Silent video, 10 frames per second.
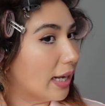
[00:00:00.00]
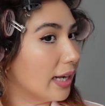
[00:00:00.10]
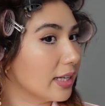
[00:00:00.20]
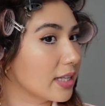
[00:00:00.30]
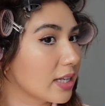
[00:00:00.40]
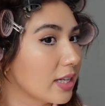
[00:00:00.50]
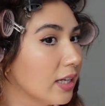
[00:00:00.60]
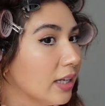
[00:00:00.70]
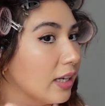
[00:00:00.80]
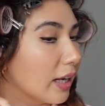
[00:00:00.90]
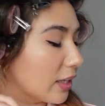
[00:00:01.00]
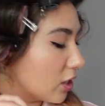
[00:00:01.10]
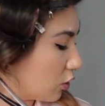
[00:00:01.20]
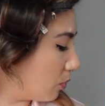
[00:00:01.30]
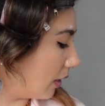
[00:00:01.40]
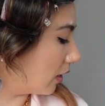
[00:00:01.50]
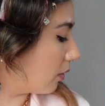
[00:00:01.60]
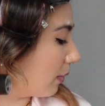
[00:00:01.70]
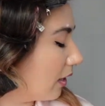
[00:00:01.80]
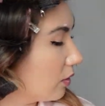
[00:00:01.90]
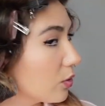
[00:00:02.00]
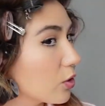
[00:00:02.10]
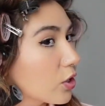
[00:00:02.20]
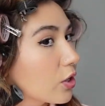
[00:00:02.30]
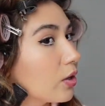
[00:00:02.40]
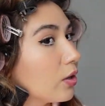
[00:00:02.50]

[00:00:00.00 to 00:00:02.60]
it, like spin them out,